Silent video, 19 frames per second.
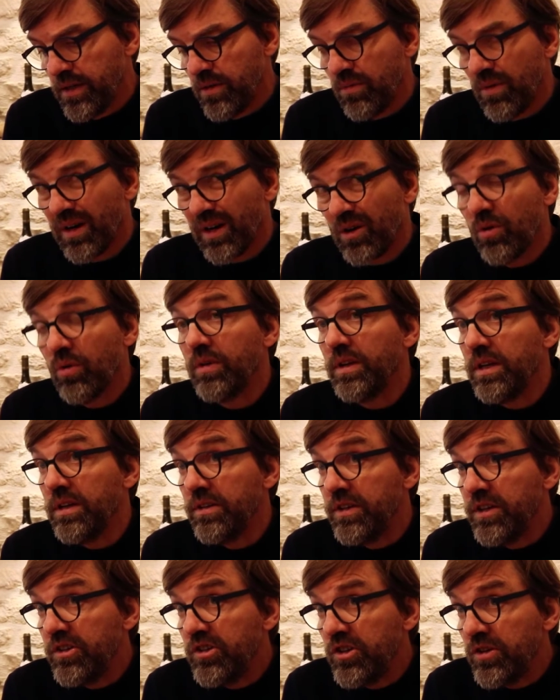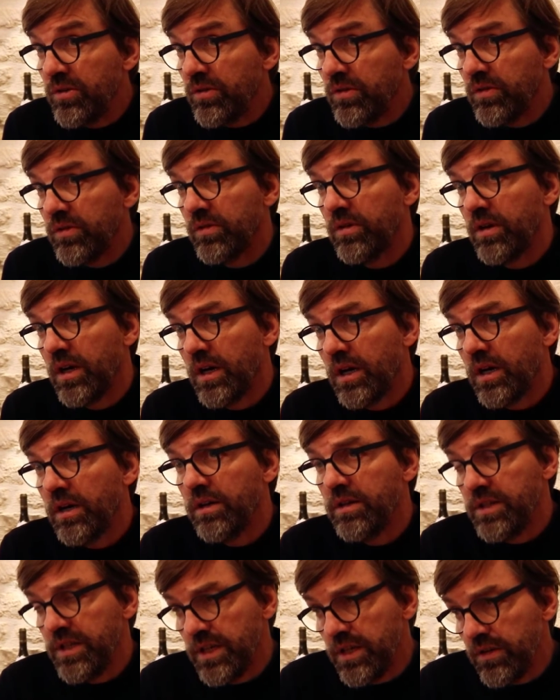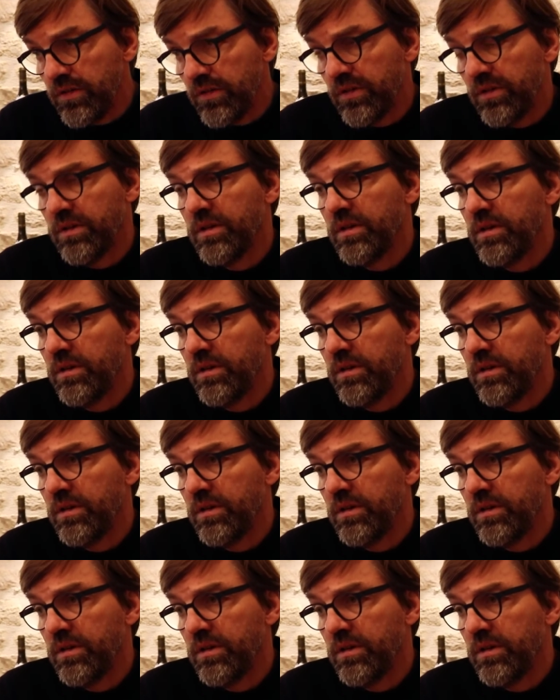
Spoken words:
what I call indigenous yeast